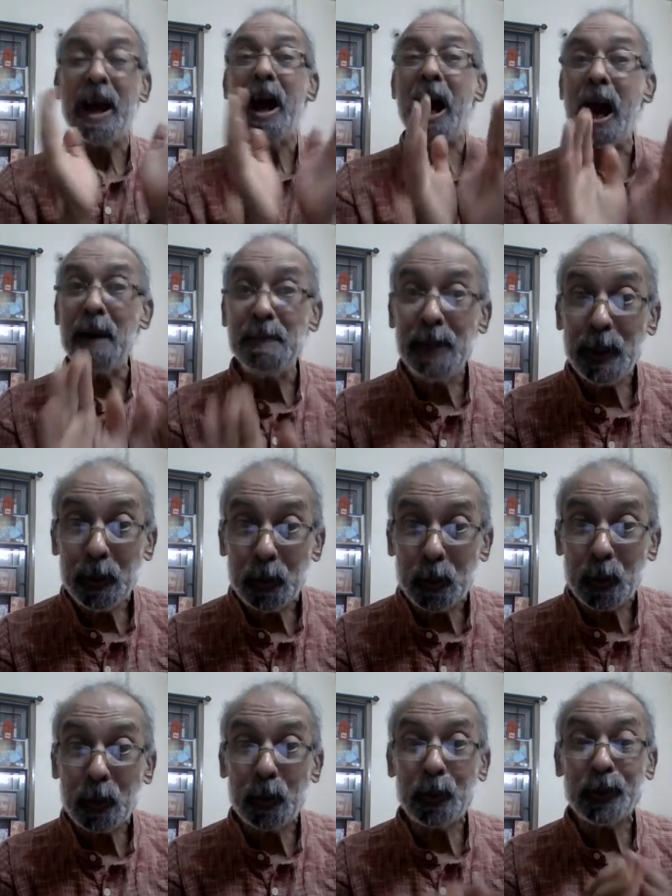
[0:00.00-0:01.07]
ami
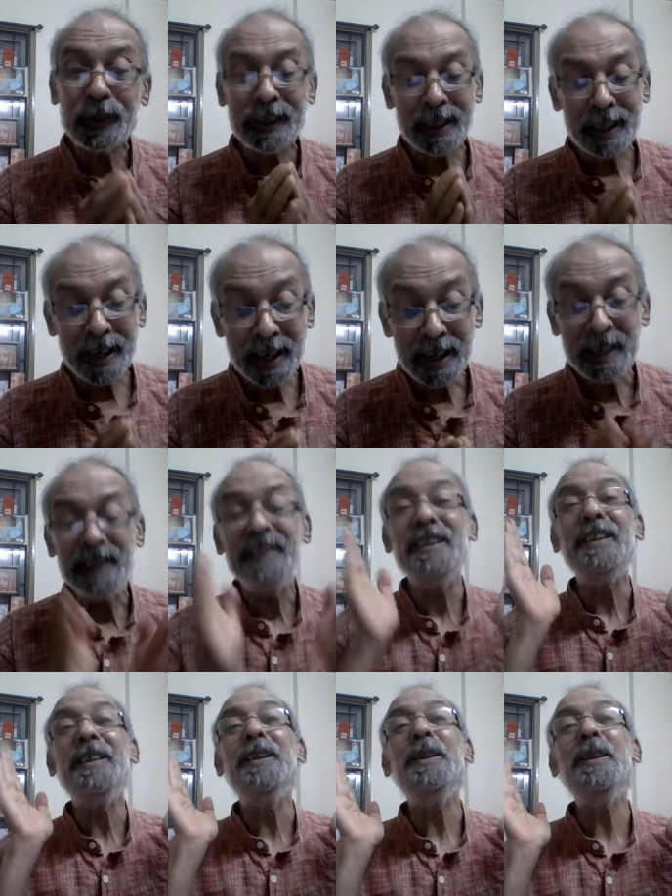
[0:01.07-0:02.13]
okurta,
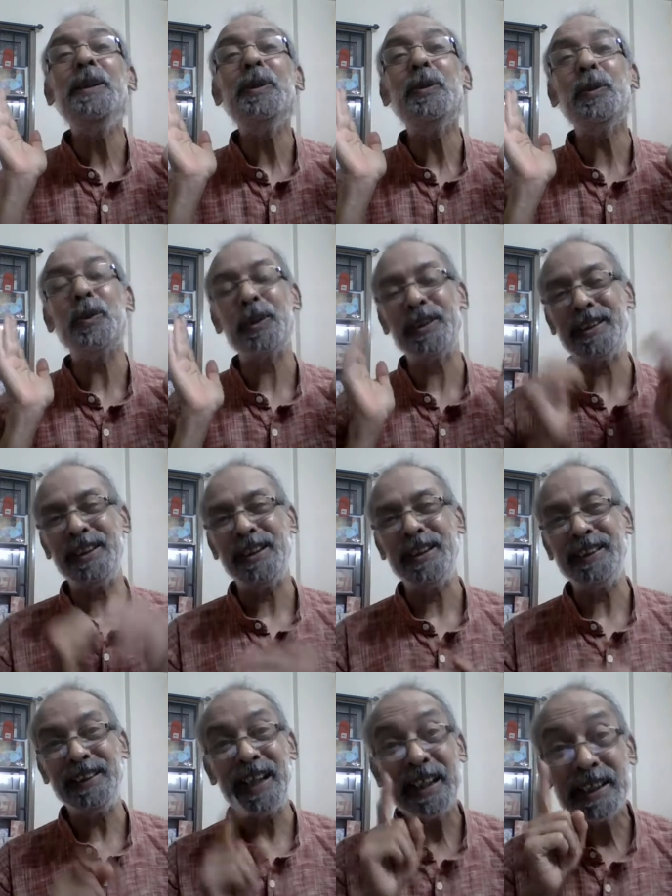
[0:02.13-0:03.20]
ni kurta.
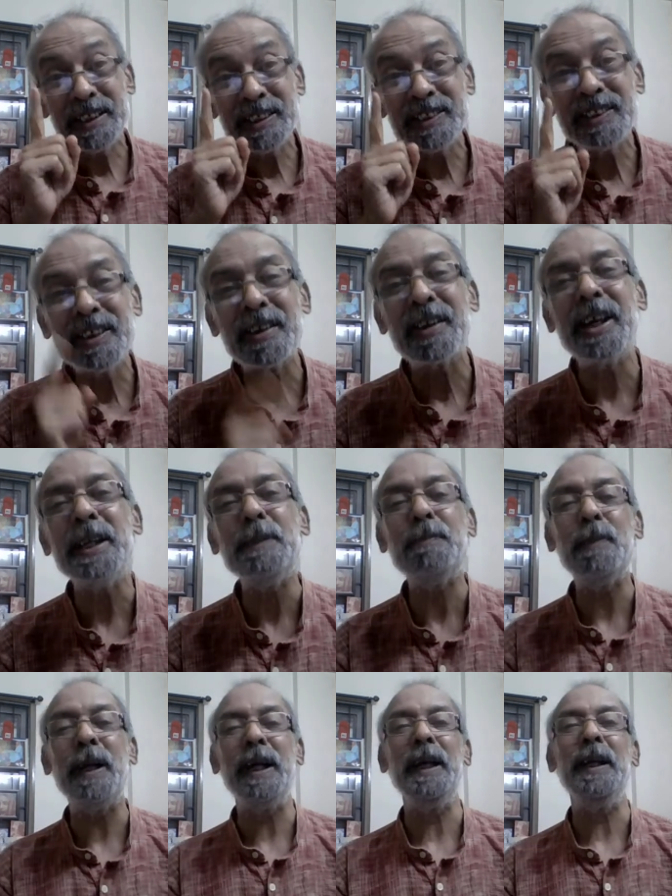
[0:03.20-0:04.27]
That is the right
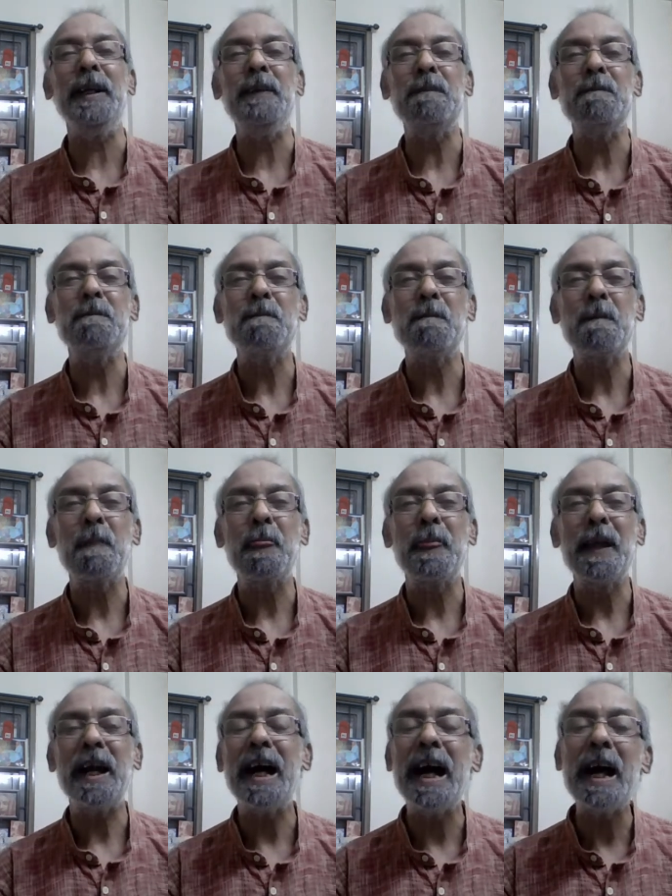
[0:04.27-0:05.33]
way.
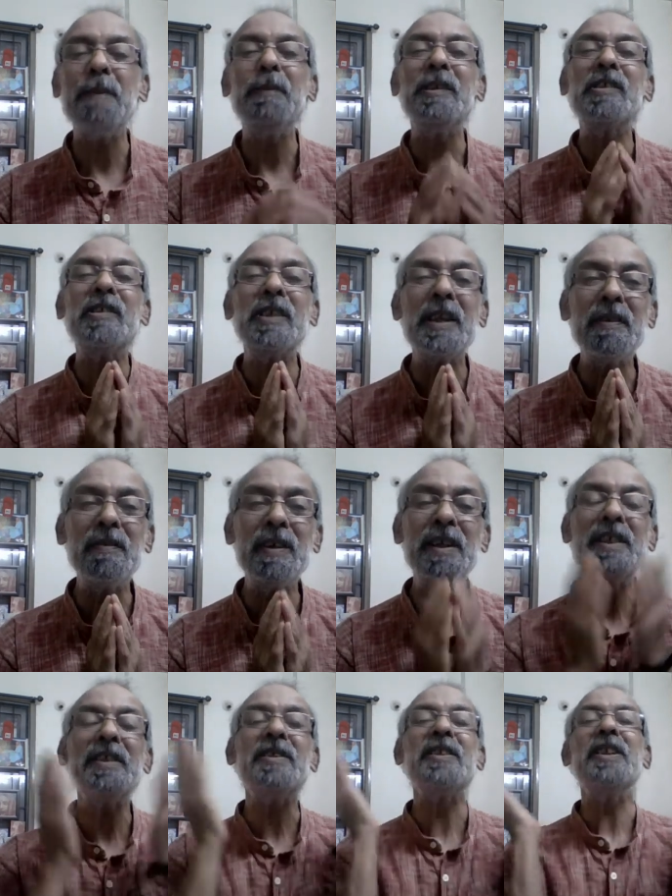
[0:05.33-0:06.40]
I am the
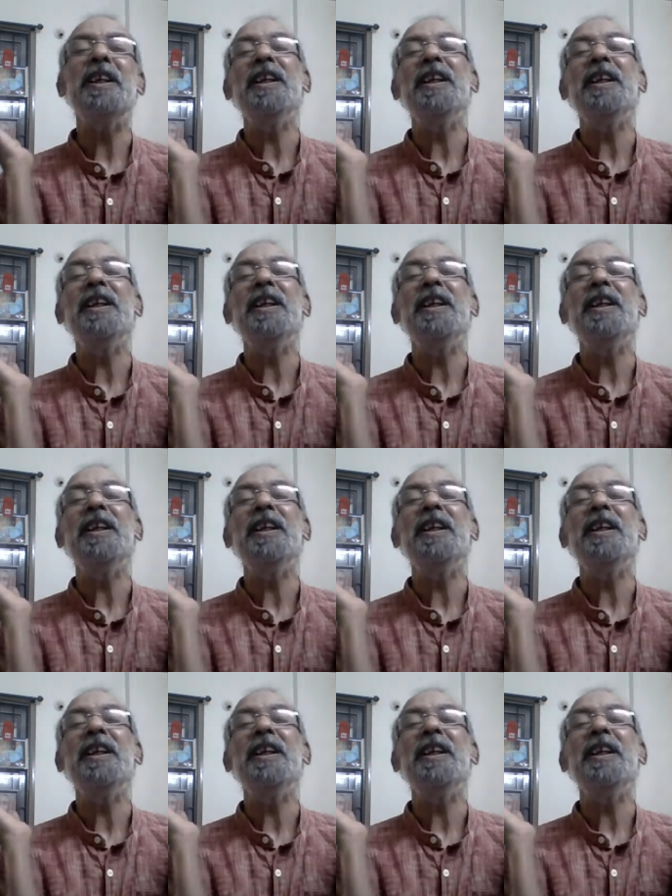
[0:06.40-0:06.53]
servant.